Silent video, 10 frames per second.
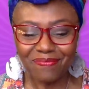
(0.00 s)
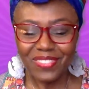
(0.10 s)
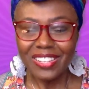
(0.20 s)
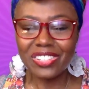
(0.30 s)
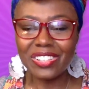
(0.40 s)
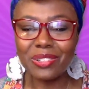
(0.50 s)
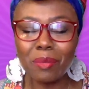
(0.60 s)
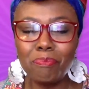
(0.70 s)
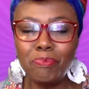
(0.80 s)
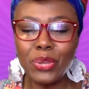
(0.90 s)
She's a
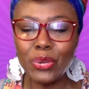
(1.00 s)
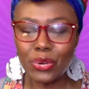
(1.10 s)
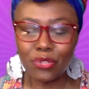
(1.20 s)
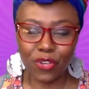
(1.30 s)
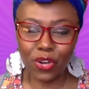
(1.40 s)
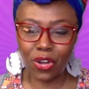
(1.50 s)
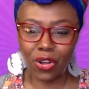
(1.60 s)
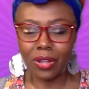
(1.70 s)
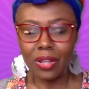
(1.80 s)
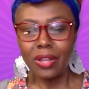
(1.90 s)

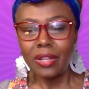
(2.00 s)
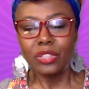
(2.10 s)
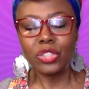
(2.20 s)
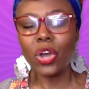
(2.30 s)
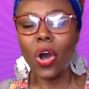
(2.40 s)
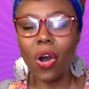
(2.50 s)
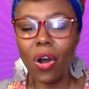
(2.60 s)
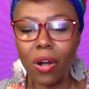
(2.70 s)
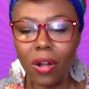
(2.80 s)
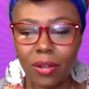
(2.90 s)
beautiful,
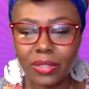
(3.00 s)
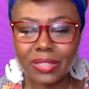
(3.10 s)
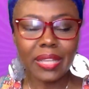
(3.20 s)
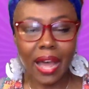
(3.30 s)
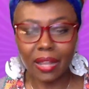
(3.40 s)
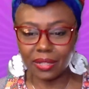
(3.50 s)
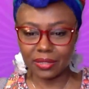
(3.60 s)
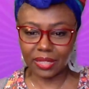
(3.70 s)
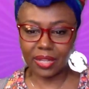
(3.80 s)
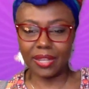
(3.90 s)
tall,
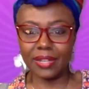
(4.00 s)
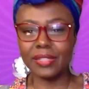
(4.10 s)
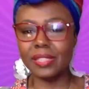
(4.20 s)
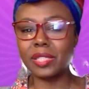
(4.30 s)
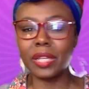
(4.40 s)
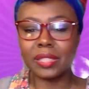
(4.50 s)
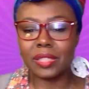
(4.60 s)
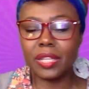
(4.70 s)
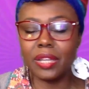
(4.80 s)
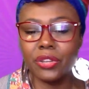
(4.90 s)
talented
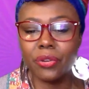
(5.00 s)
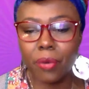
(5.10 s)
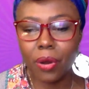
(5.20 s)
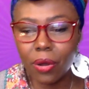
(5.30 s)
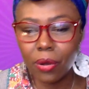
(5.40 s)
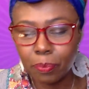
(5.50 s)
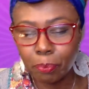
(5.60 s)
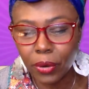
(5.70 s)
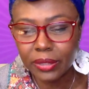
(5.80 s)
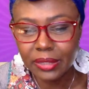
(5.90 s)
16-year-old
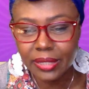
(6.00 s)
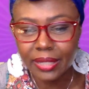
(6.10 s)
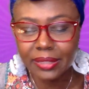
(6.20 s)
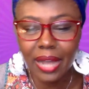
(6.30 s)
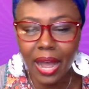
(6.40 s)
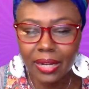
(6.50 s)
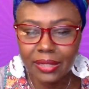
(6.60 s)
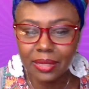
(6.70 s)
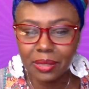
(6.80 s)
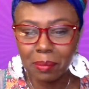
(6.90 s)
princess goddess
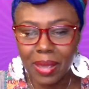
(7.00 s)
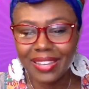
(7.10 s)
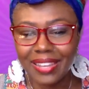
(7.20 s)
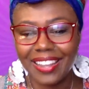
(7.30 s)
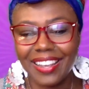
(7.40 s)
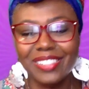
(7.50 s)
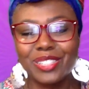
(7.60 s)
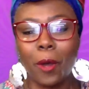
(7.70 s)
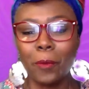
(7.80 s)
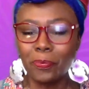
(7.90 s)
in the making, and
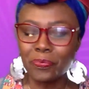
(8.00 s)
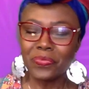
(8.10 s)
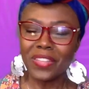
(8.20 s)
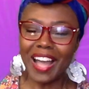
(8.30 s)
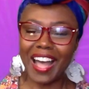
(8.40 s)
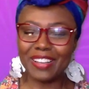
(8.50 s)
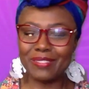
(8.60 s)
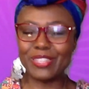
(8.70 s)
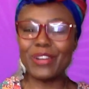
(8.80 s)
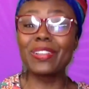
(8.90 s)
so I am
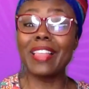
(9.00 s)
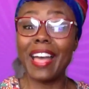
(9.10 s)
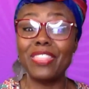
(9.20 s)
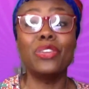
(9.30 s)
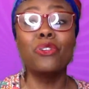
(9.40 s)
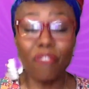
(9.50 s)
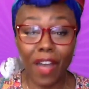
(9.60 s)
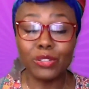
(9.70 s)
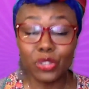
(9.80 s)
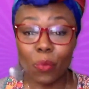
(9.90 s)
so glad that you
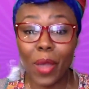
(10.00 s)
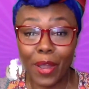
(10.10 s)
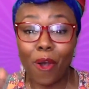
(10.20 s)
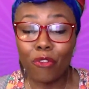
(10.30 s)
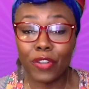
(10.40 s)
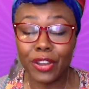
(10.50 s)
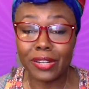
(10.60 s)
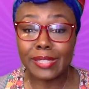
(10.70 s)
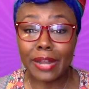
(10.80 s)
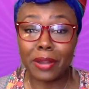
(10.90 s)
found your way over here to
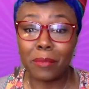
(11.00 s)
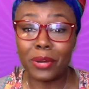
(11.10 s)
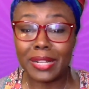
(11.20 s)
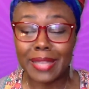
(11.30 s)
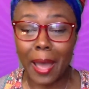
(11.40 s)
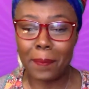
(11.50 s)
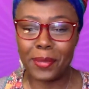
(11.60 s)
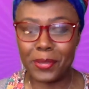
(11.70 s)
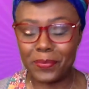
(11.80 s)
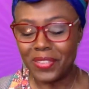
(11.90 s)
Saturday Morning Tap
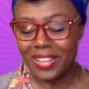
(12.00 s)
In.